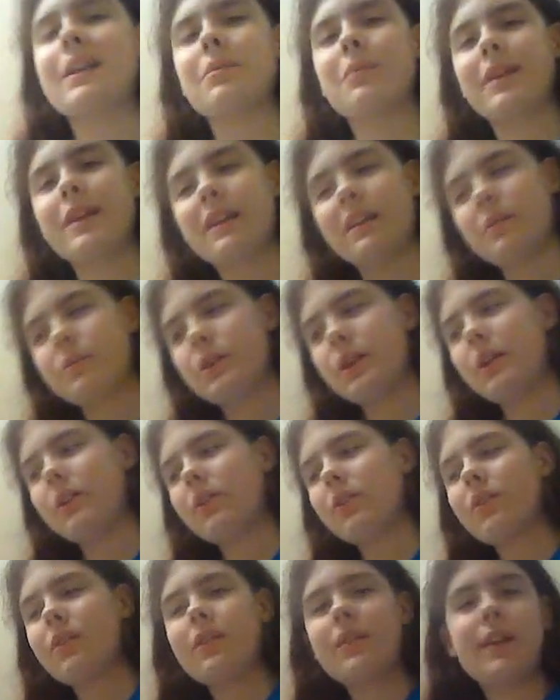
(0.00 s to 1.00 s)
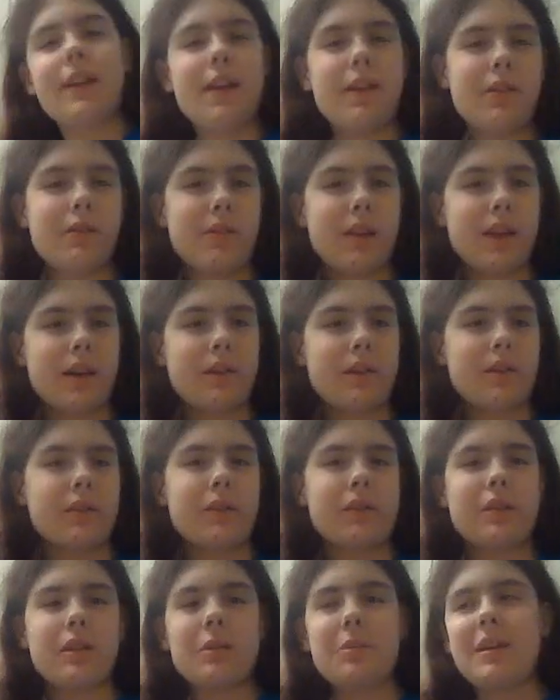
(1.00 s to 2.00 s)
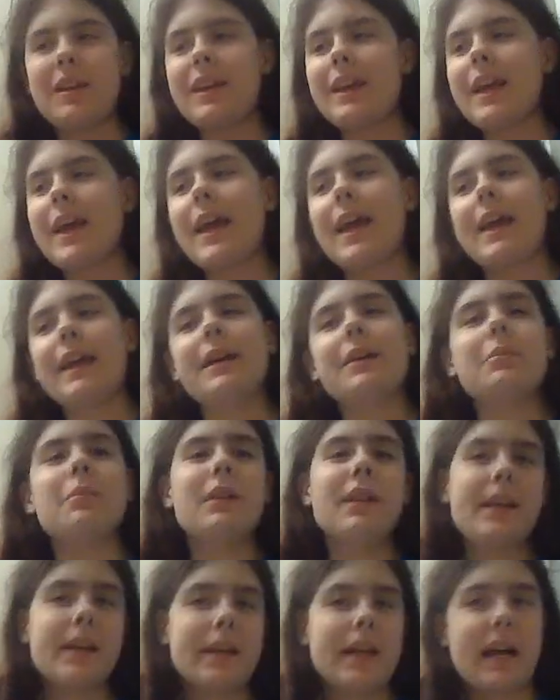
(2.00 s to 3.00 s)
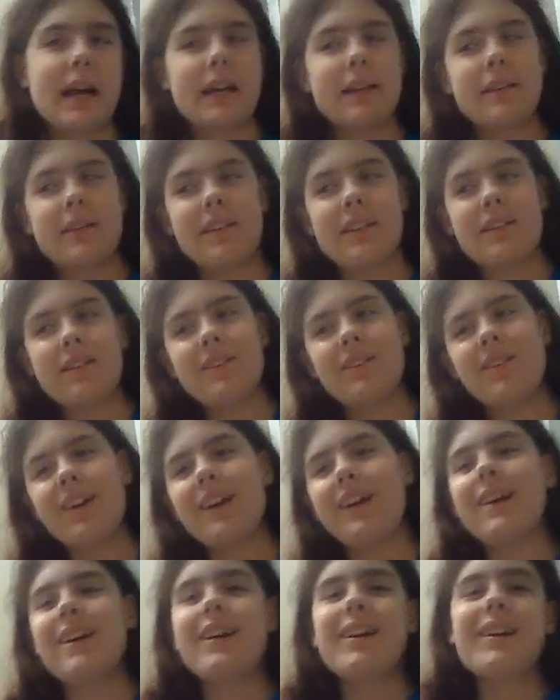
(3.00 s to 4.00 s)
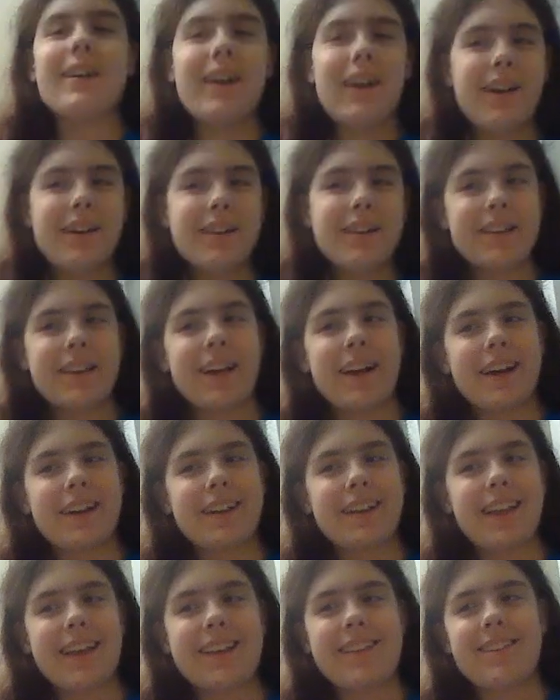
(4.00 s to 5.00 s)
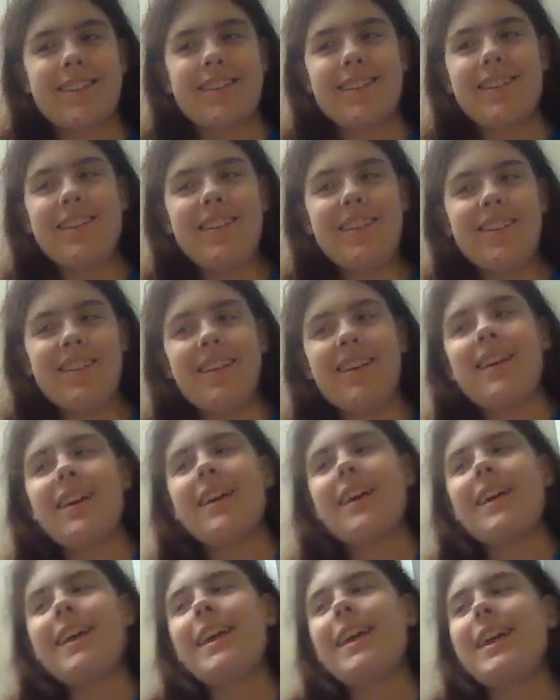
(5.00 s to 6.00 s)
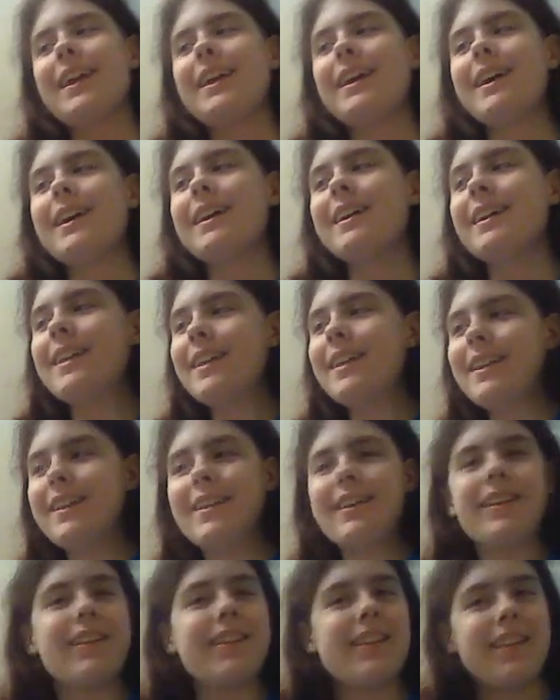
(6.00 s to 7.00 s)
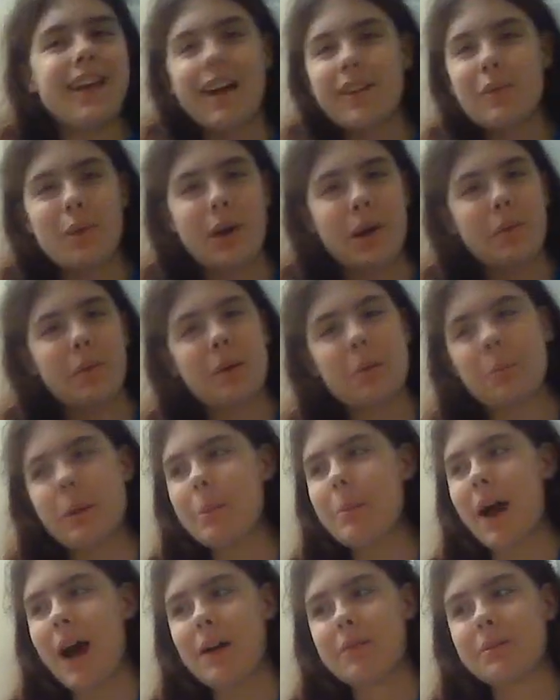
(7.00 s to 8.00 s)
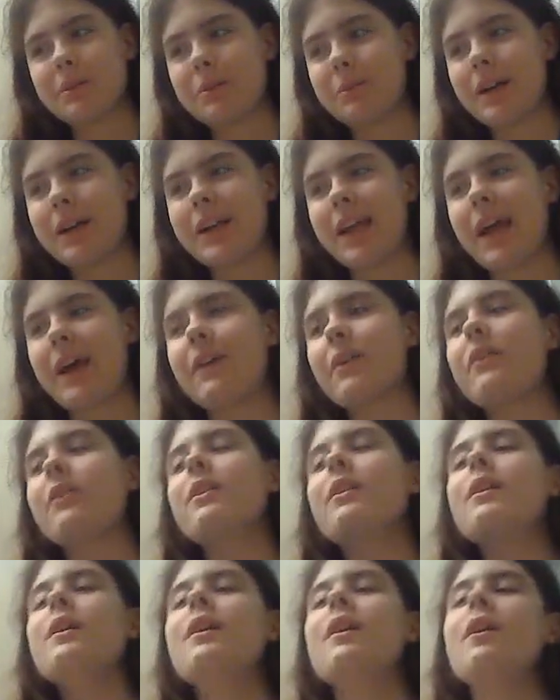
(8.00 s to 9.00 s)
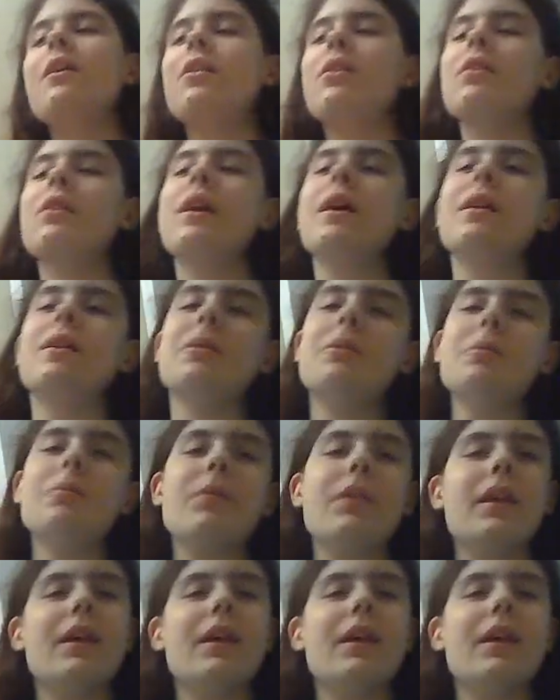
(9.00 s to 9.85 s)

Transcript: to my YouTube channel. So today's video is going to be a complete guide to contact lenses, and that's why we're in my bathroom right now. So